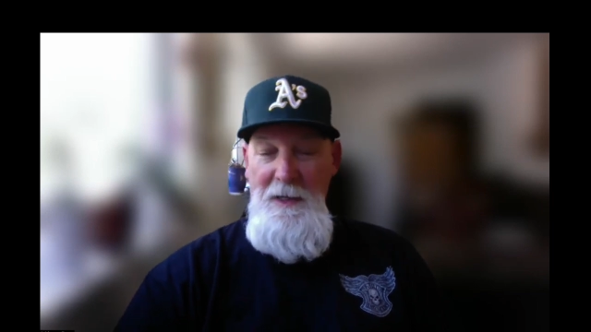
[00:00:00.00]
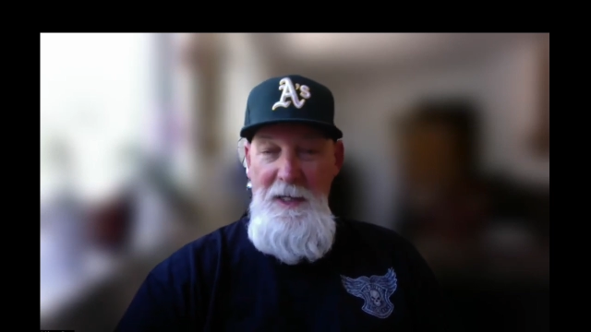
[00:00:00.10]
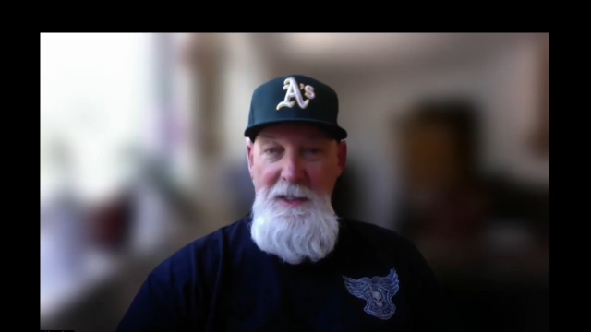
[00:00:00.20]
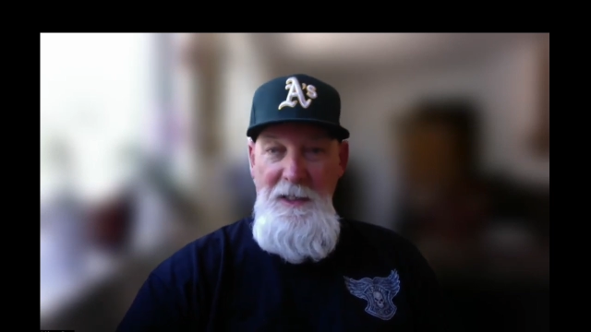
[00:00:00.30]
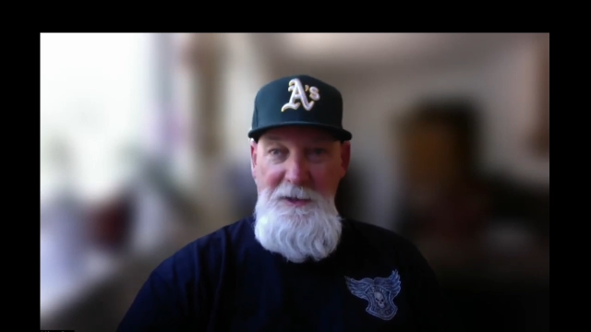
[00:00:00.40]

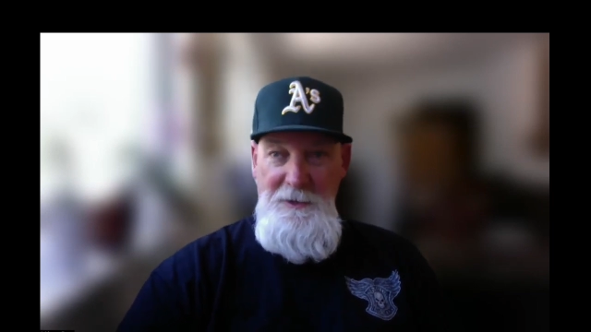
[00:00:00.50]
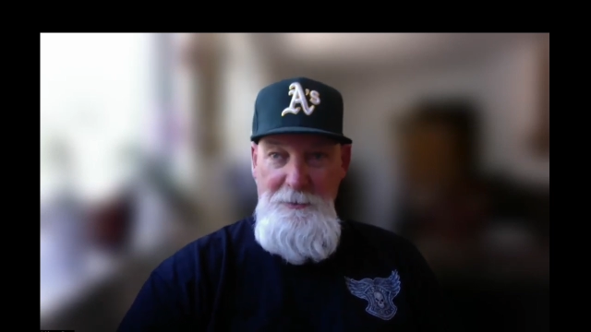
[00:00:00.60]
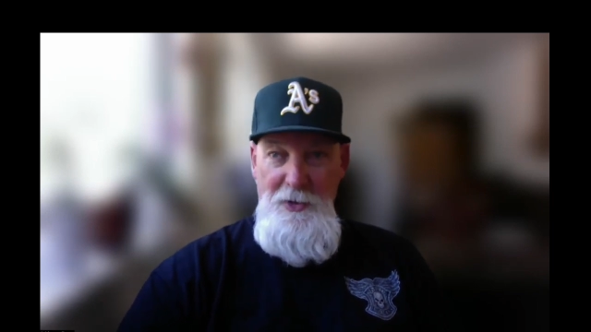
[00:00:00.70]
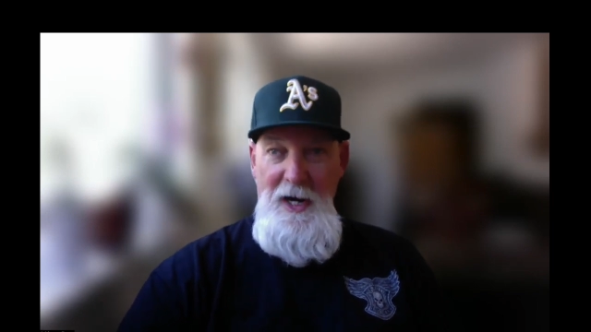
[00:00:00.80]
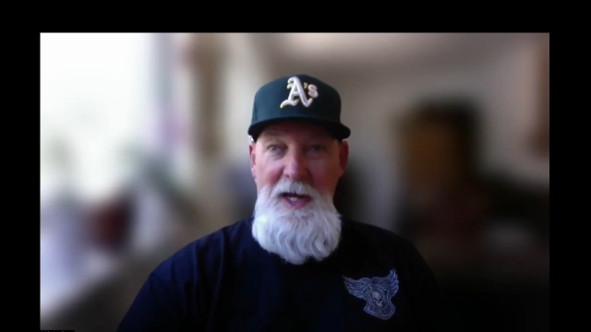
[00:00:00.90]
They did a
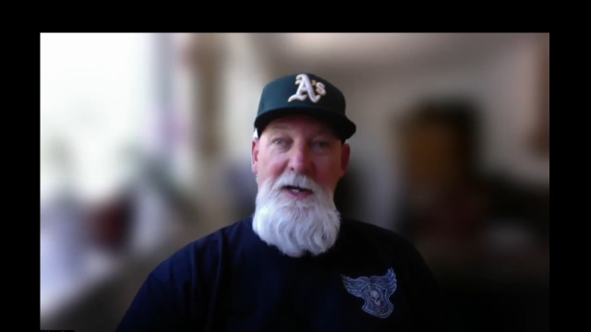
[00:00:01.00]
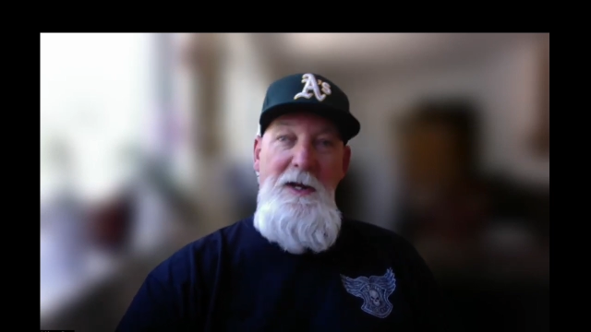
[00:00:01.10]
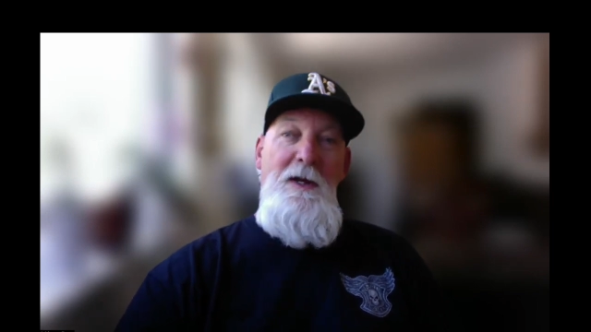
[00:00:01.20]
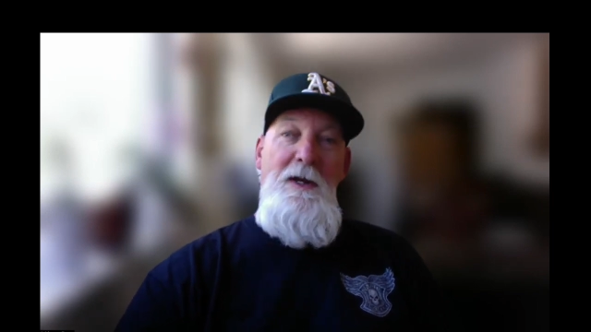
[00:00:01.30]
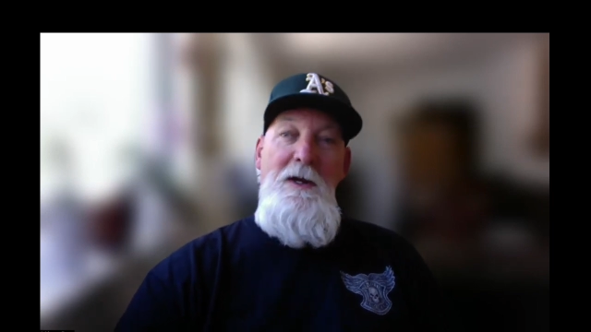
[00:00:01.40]

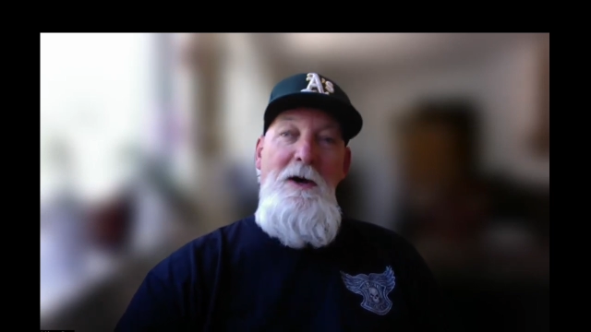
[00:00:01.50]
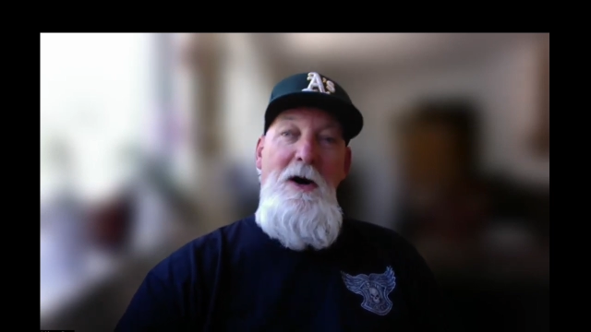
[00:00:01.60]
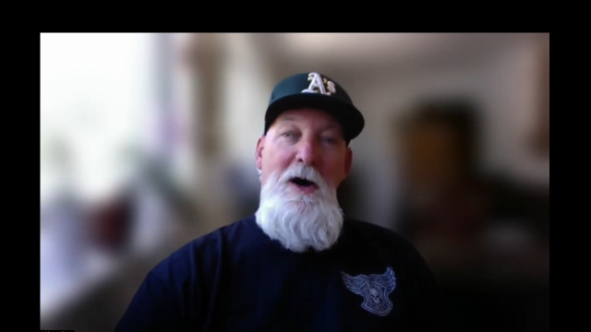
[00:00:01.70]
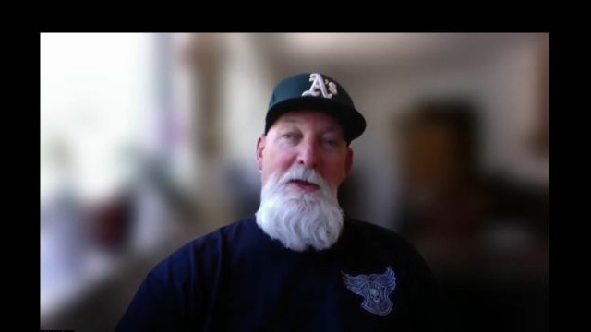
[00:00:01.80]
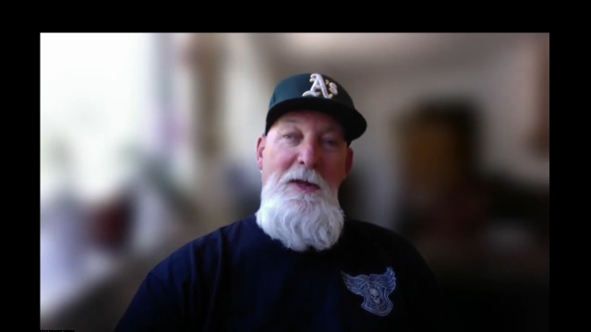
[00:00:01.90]
spread
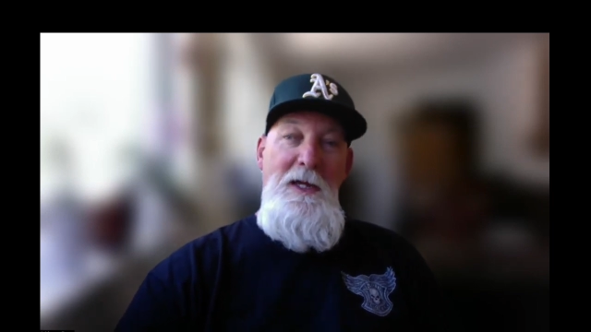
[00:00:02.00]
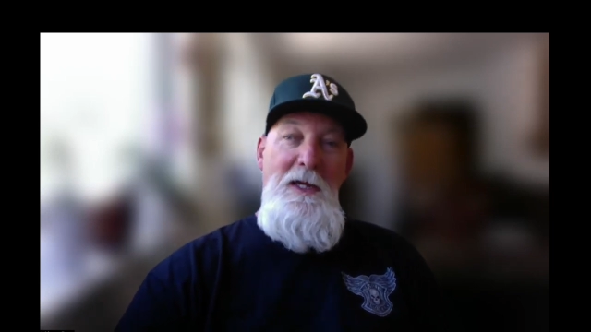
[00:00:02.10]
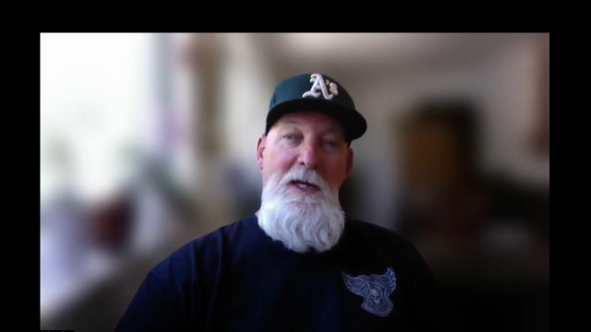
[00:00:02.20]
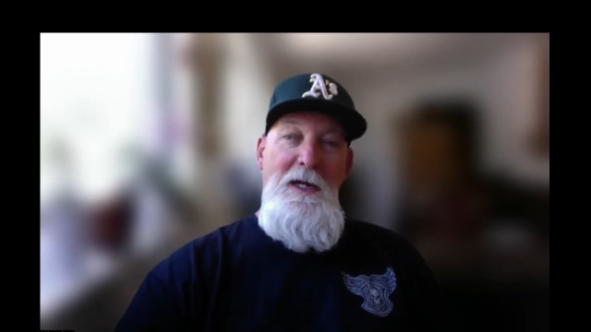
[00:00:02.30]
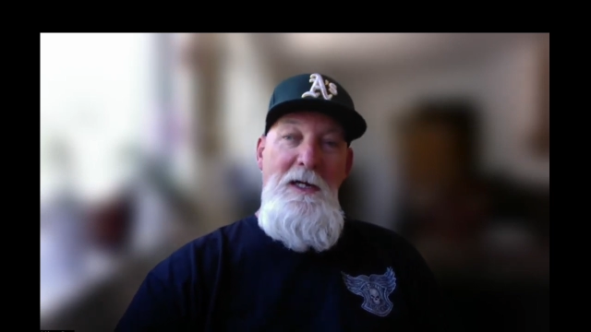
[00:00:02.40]
on
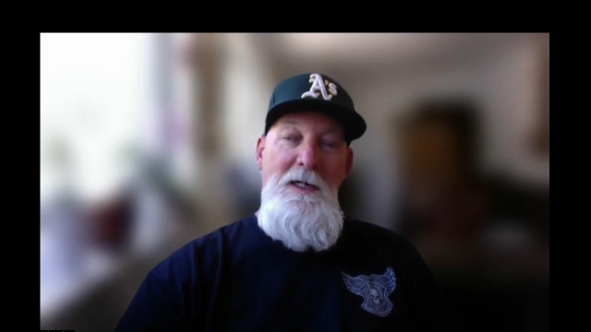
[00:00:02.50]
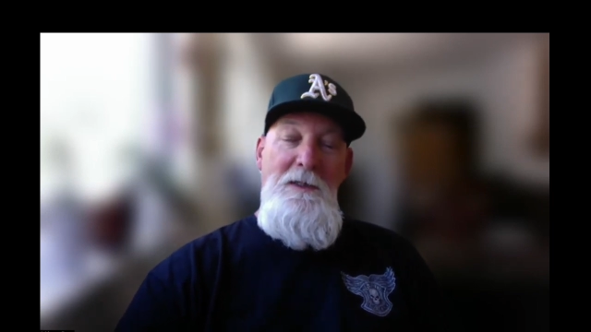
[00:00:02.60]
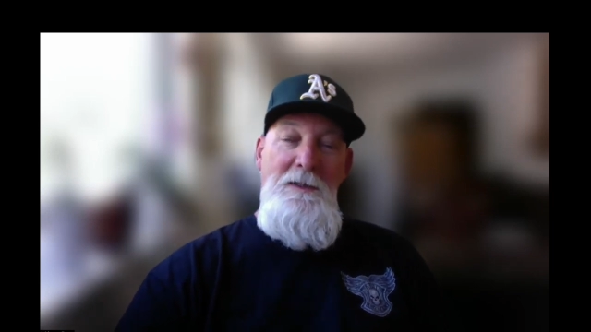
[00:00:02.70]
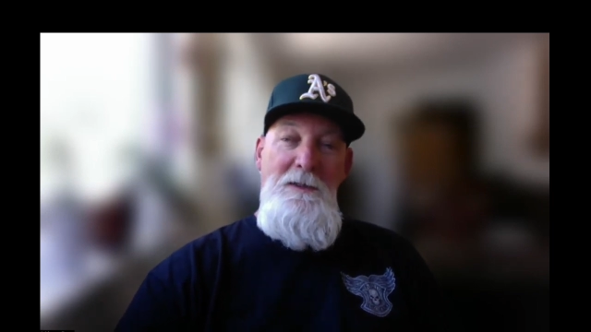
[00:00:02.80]
the